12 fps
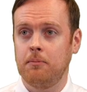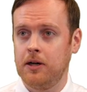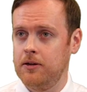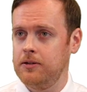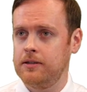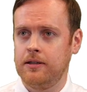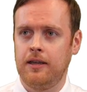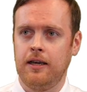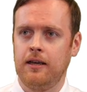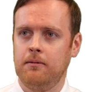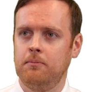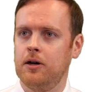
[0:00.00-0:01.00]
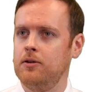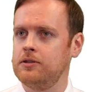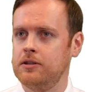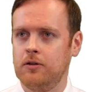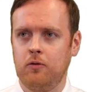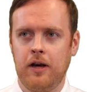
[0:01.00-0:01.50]
post that they could post
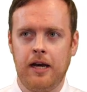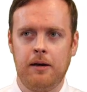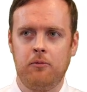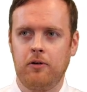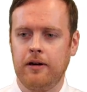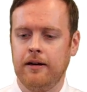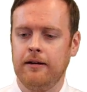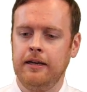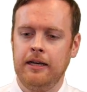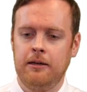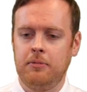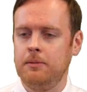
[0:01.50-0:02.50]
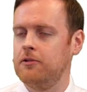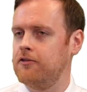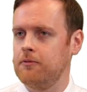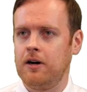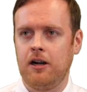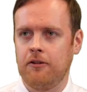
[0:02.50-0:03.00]
on the web where people
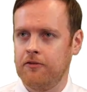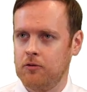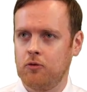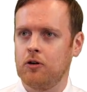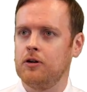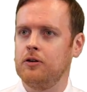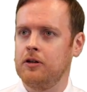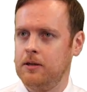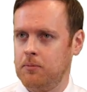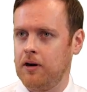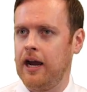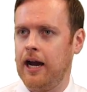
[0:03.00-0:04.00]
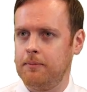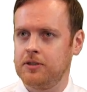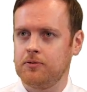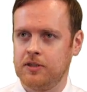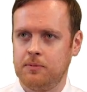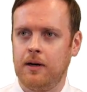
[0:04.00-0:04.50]
from all over the world could
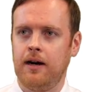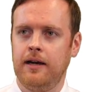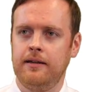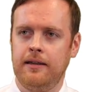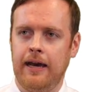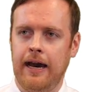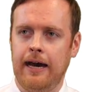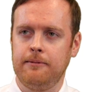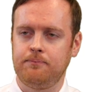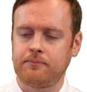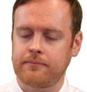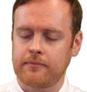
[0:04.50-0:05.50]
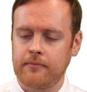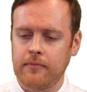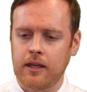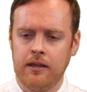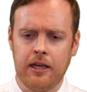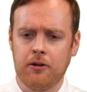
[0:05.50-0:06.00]
perhaps respond to that.
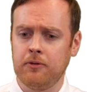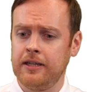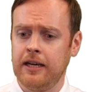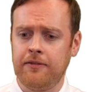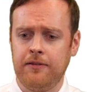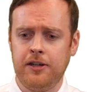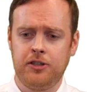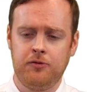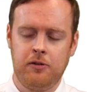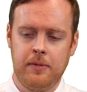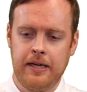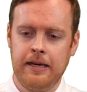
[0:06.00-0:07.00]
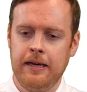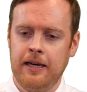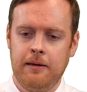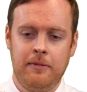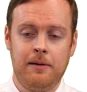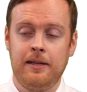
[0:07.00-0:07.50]
I think a redefinition would be
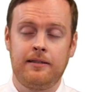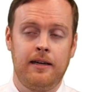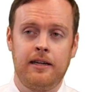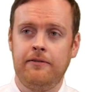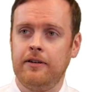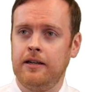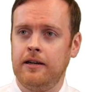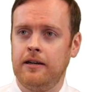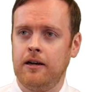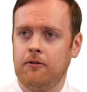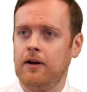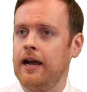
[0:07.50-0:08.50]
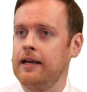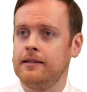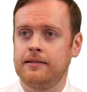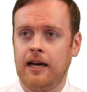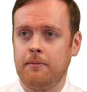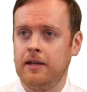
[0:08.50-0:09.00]
maybe it's not even a writing
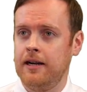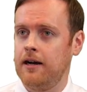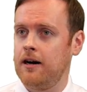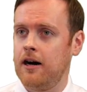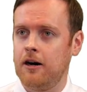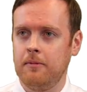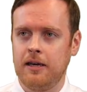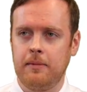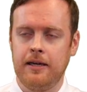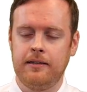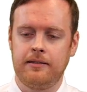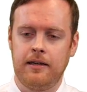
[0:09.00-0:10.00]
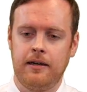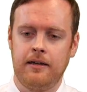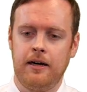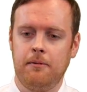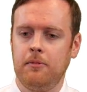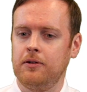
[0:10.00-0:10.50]
assignment at all. Maybe it's a
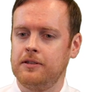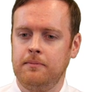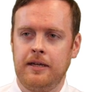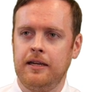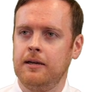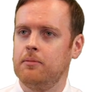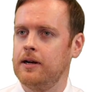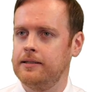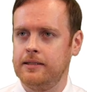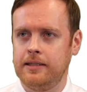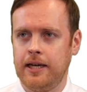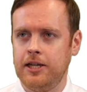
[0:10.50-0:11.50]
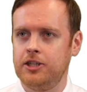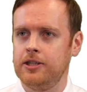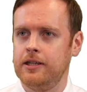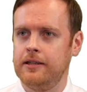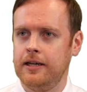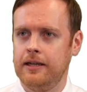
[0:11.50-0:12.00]
multimedia
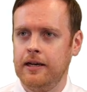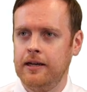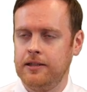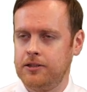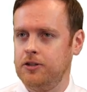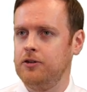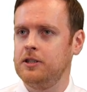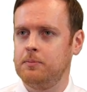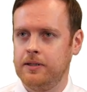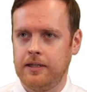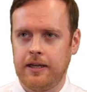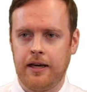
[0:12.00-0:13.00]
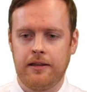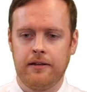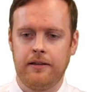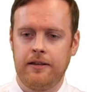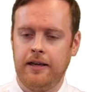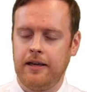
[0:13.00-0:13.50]
presentation that the students put together
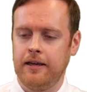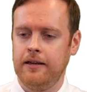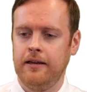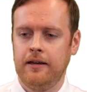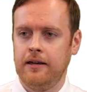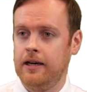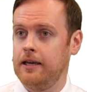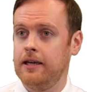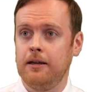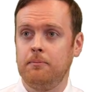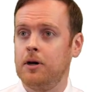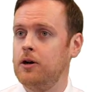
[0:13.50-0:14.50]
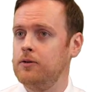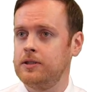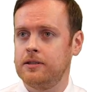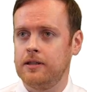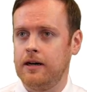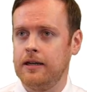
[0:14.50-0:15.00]
that they could, again,
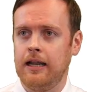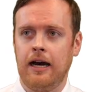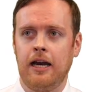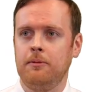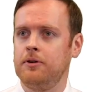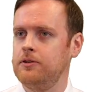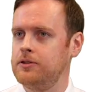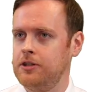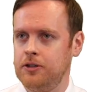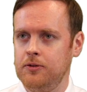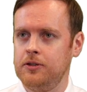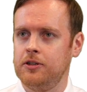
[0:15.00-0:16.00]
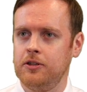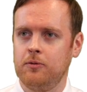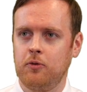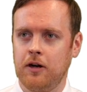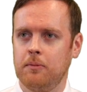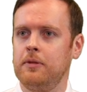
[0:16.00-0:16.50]
post online, post to YouTube
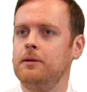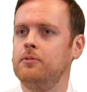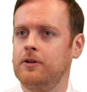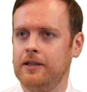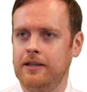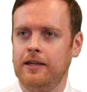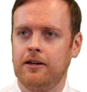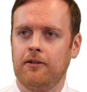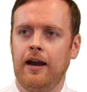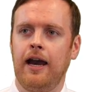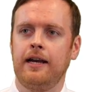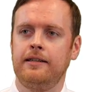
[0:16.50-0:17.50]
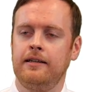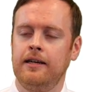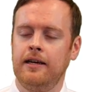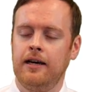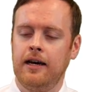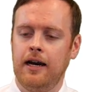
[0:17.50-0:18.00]
where people could interact
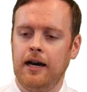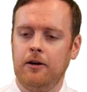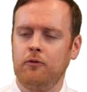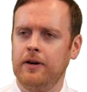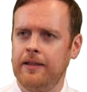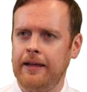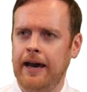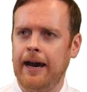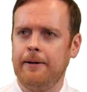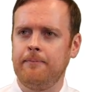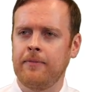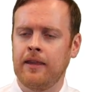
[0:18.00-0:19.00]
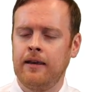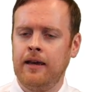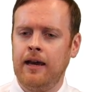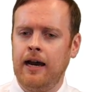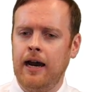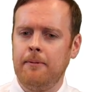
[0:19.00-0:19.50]
with that.
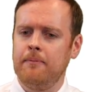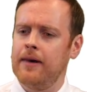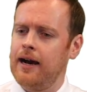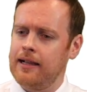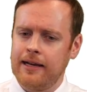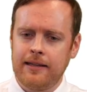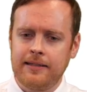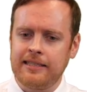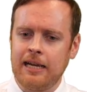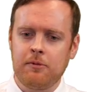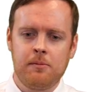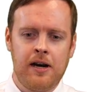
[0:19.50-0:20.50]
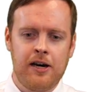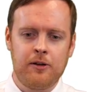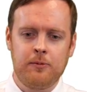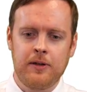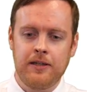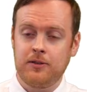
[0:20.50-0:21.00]
I like the SAMR
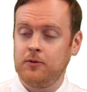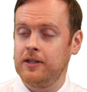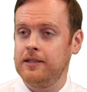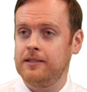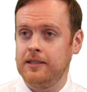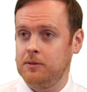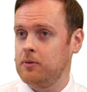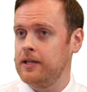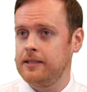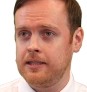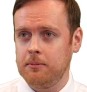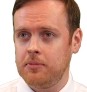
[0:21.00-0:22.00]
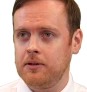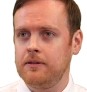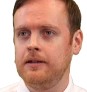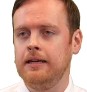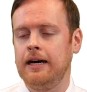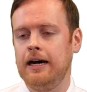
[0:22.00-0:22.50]
model because, one, it's pretty
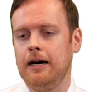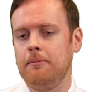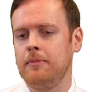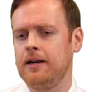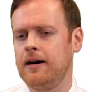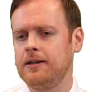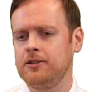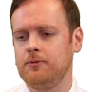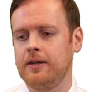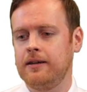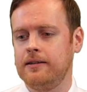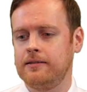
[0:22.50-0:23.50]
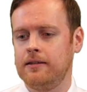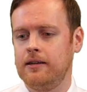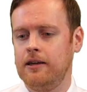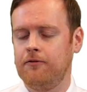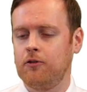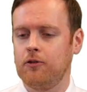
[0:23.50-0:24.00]
simple, but also because
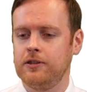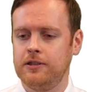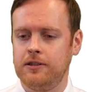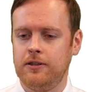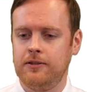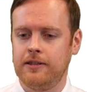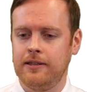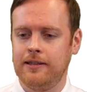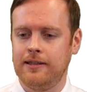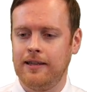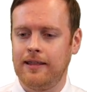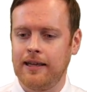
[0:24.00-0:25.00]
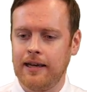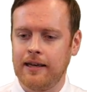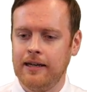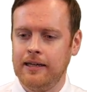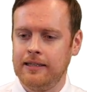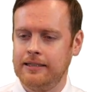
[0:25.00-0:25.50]
it forces you to think
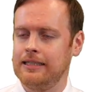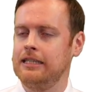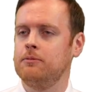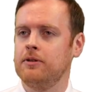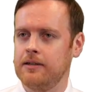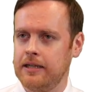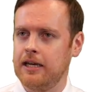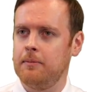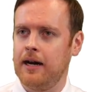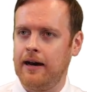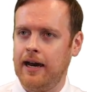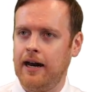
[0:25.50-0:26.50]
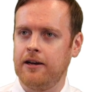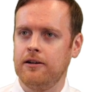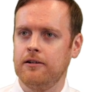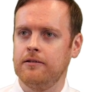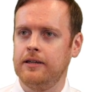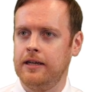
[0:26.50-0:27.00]
deliberately about how
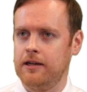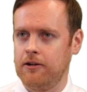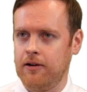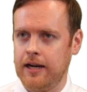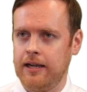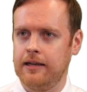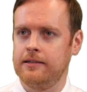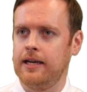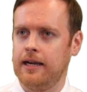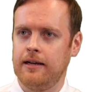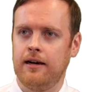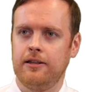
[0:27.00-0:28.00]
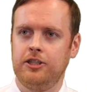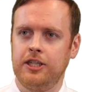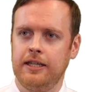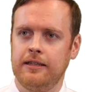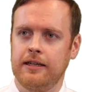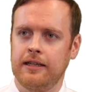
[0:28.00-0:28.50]
you're integrating
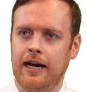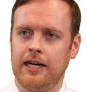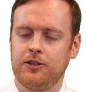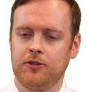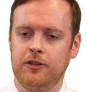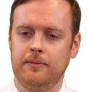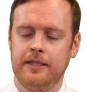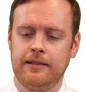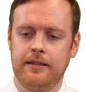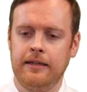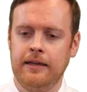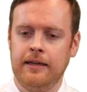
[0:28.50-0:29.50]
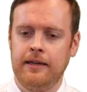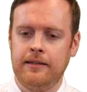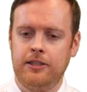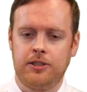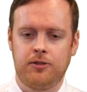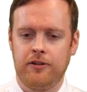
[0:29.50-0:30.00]
technology in the classroom. Is it
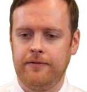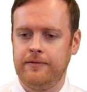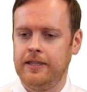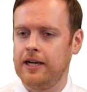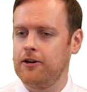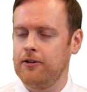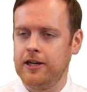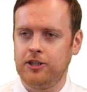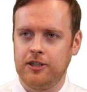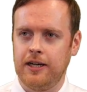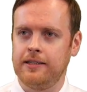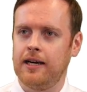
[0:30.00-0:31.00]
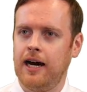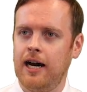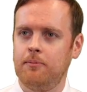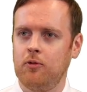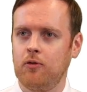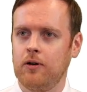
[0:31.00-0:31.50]
just sort of decoration on
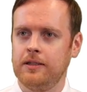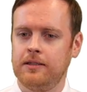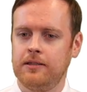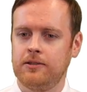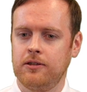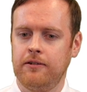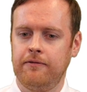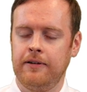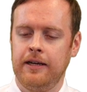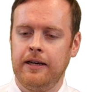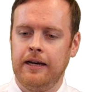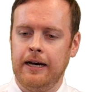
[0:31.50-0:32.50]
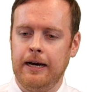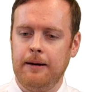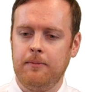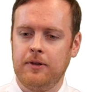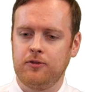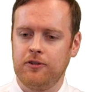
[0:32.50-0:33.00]
top, or is it sort of
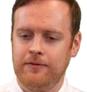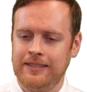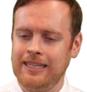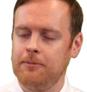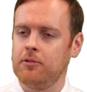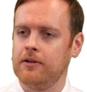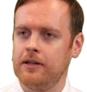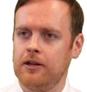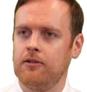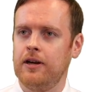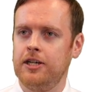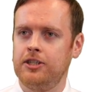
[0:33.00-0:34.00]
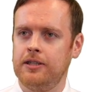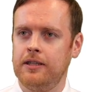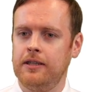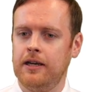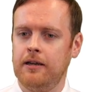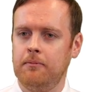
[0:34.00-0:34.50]
a sort of deeper
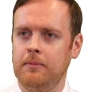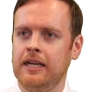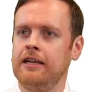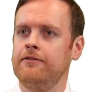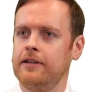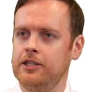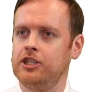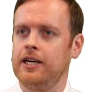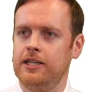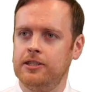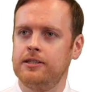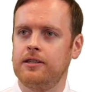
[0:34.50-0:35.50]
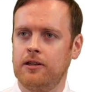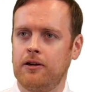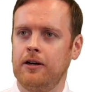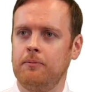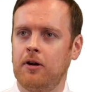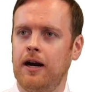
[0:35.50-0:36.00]
integration that meaningfully changes the
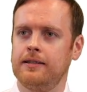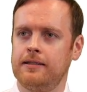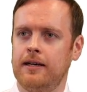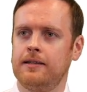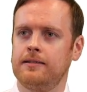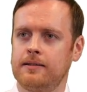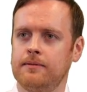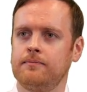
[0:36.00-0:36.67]
learning process?